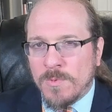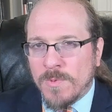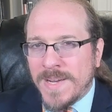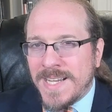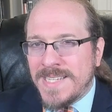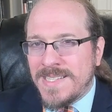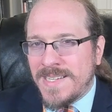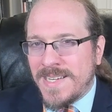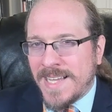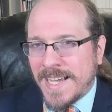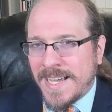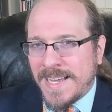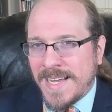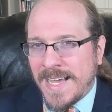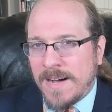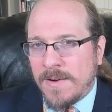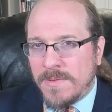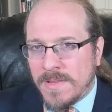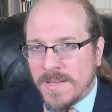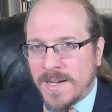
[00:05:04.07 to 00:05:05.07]
reasoning it
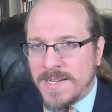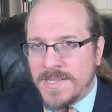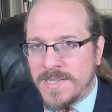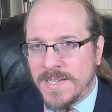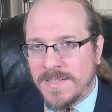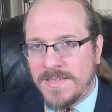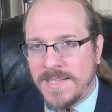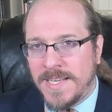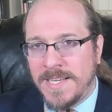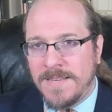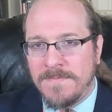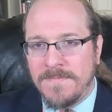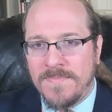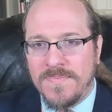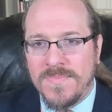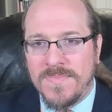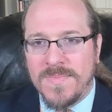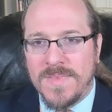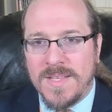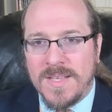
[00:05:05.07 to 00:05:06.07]
out logically.
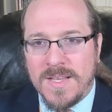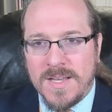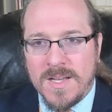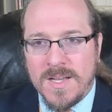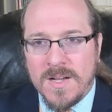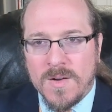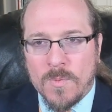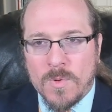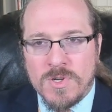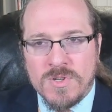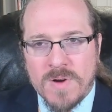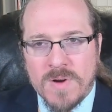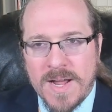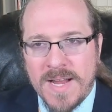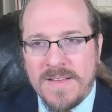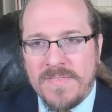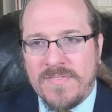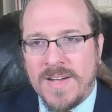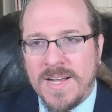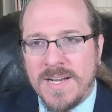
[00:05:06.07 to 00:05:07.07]
We're trying
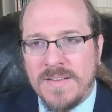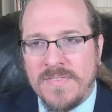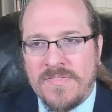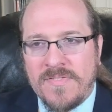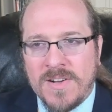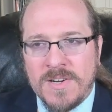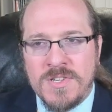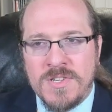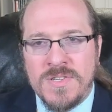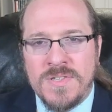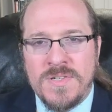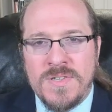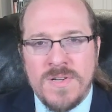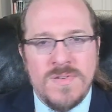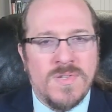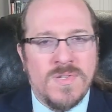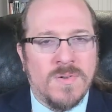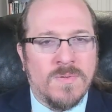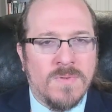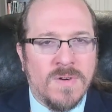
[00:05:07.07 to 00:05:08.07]
to find a function
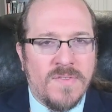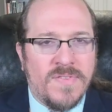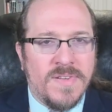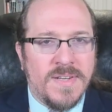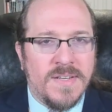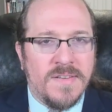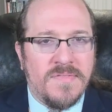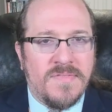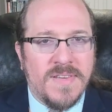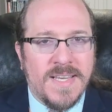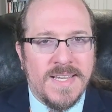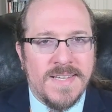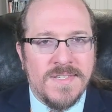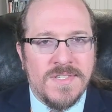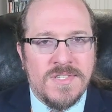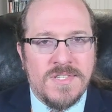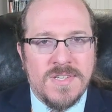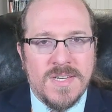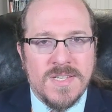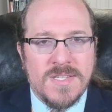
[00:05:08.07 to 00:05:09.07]
whose derivative
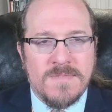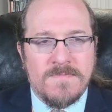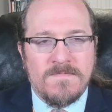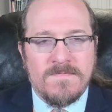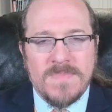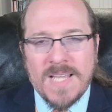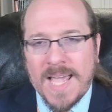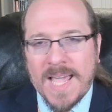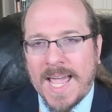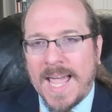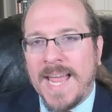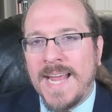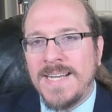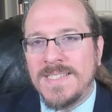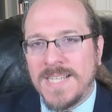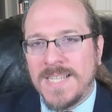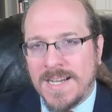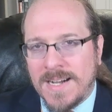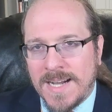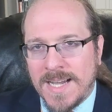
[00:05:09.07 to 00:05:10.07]
is just k
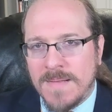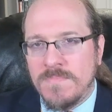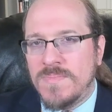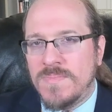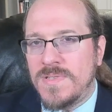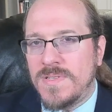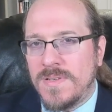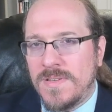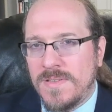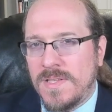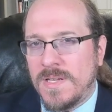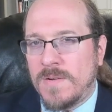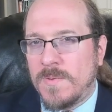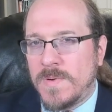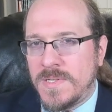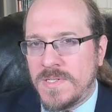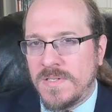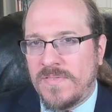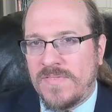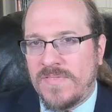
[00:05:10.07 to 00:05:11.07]
times the
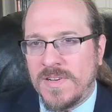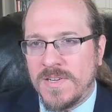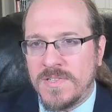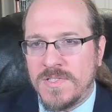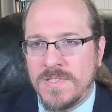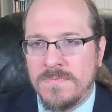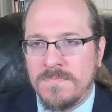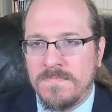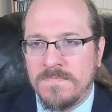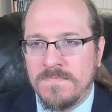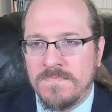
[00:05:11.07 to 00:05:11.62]
original function.